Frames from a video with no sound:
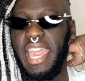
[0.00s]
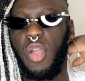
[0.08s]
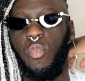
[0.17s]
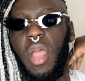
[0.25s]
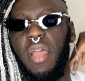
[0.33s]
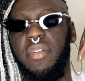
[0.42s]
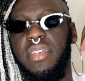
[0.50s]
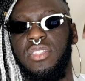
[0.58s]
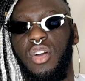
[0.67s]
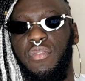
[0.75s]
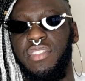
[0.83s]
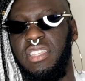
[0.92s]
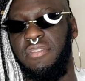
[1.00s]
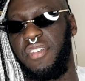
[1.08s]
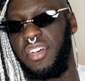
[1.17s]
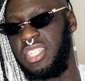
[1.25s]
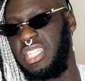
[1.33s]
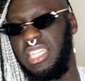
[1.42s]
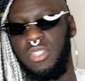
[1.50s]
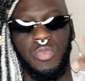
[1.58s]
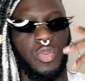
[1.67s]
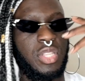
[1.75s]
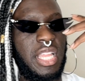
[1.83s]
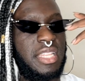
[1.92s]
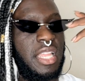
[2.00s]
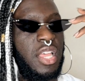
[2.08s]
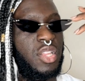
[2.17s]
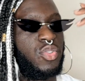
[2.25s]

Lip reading: Whereas obviously first years will then